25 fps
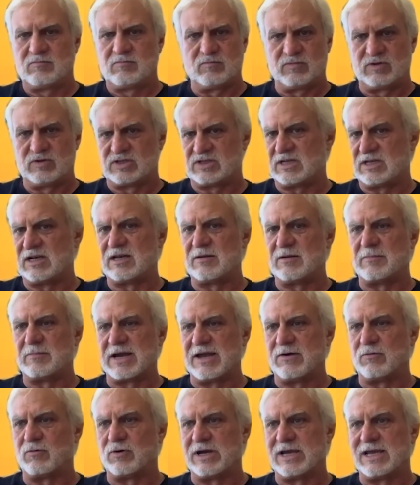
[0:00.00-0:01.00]
send it
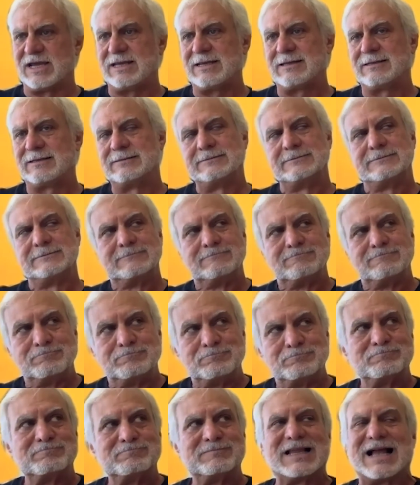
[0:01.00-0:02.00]
my way,
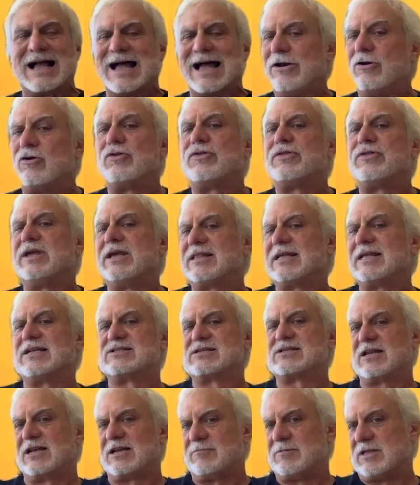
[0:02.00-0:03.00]
I don't think that's
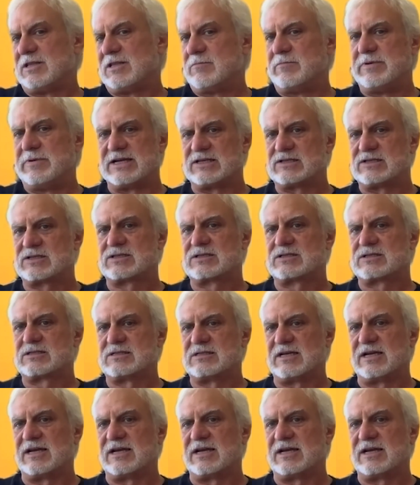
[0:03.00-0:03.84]
going to be the best.